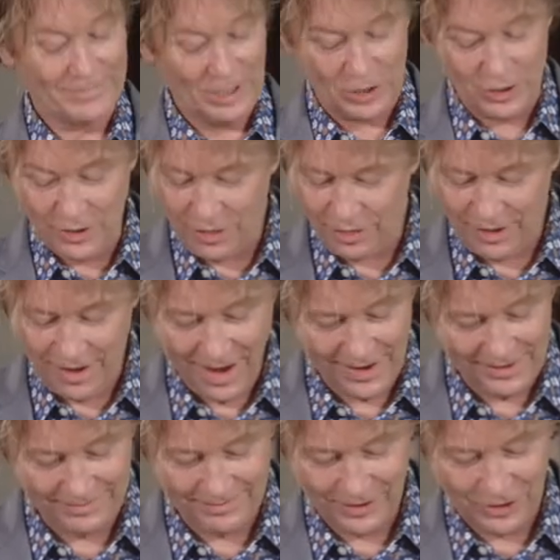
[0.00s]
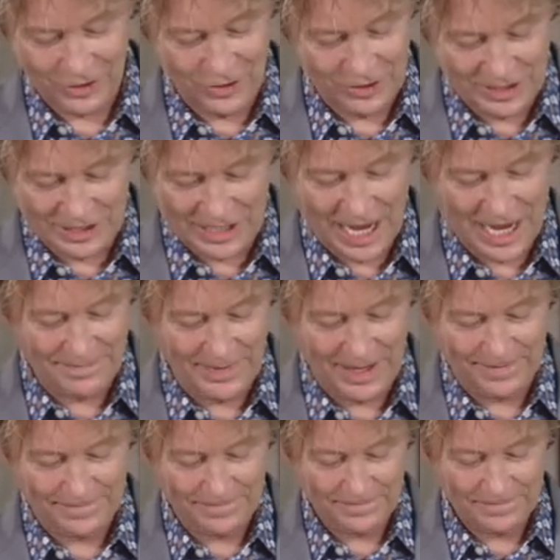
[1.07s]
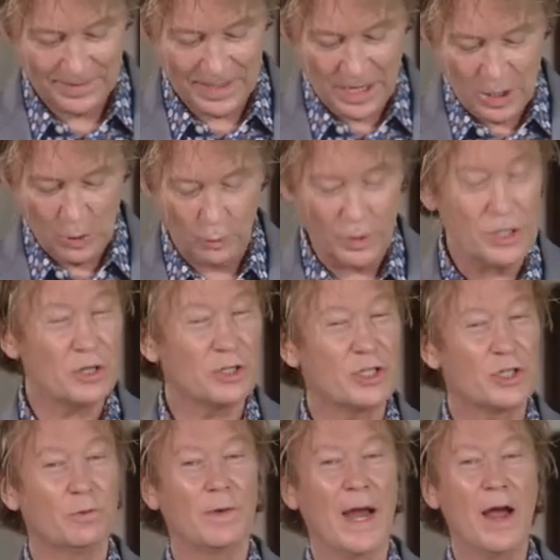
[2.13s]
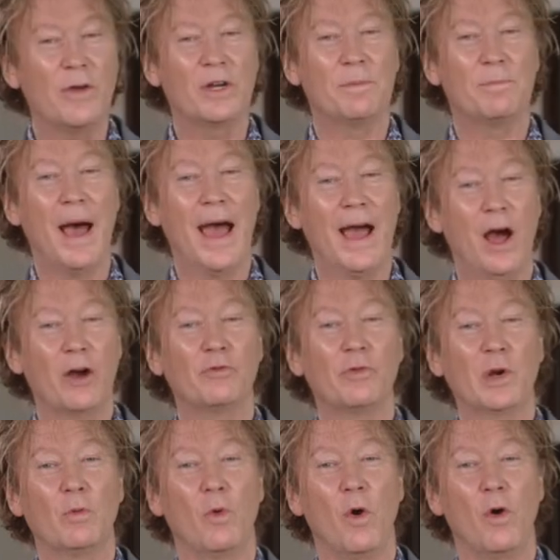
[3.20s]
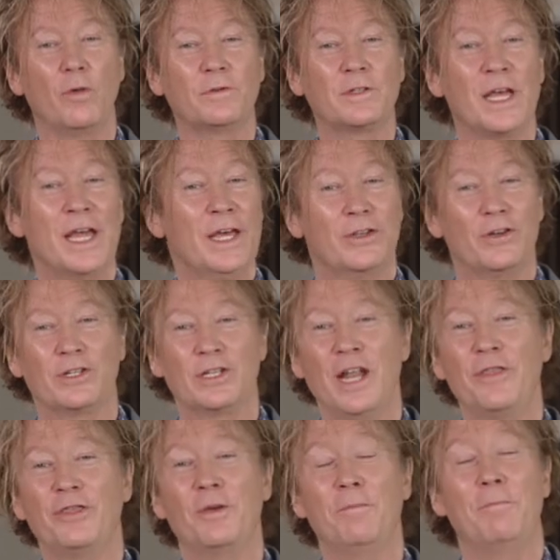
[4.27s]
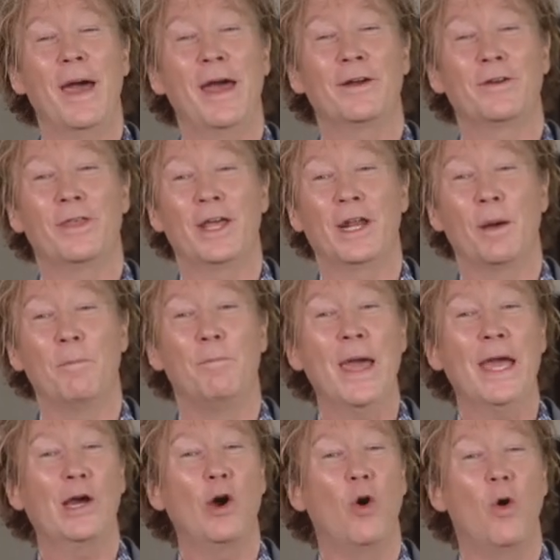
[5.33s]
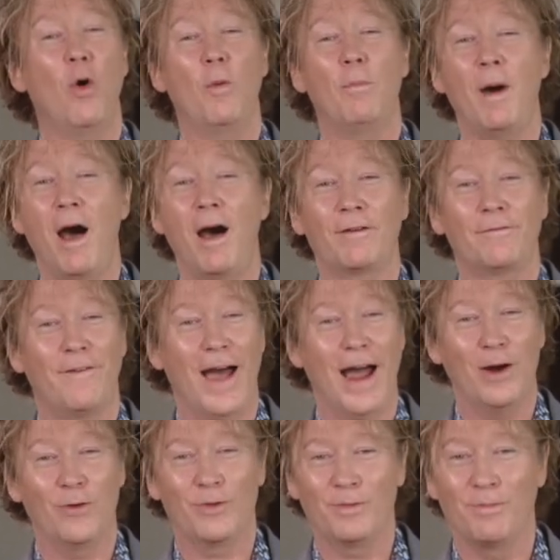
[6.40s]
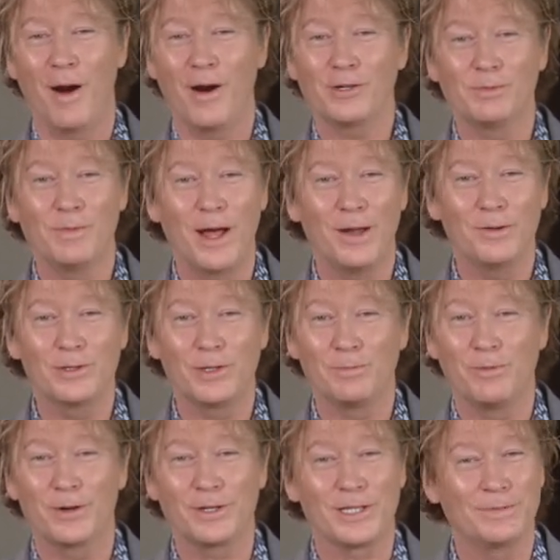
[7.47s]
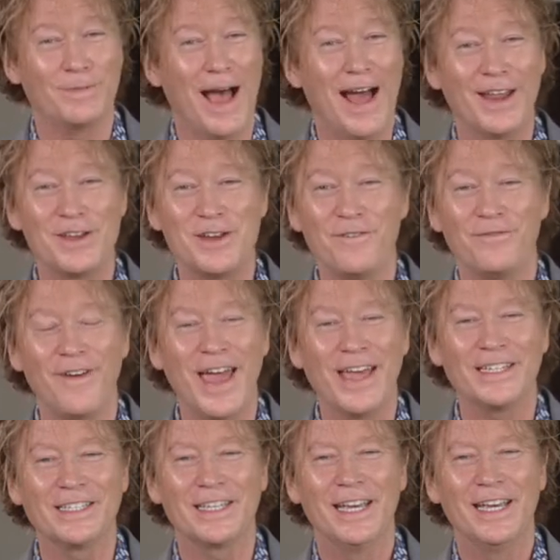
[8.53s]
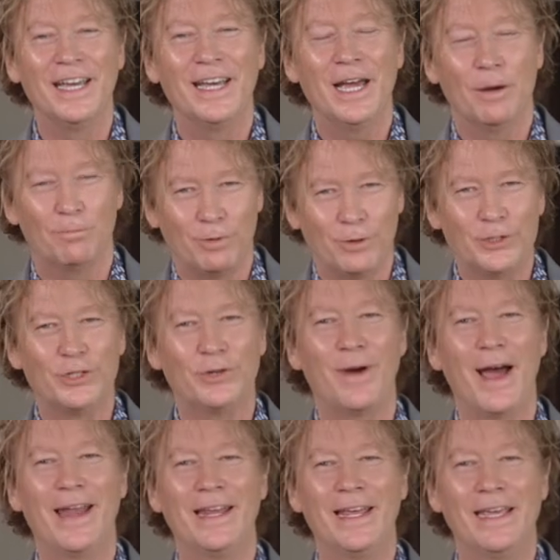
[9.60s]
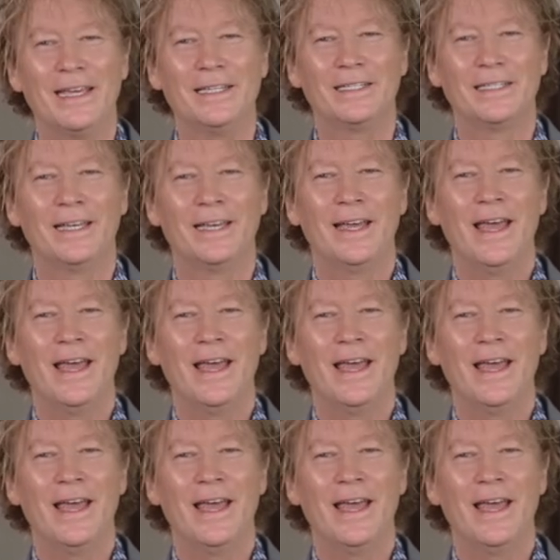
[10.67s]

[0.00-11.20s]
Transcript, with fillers: Good thought, good statement. When you're surrounded by hungry wolves, there's nothing better than a big old bonfire with marshmallows to put a smile on your face and put you at ease.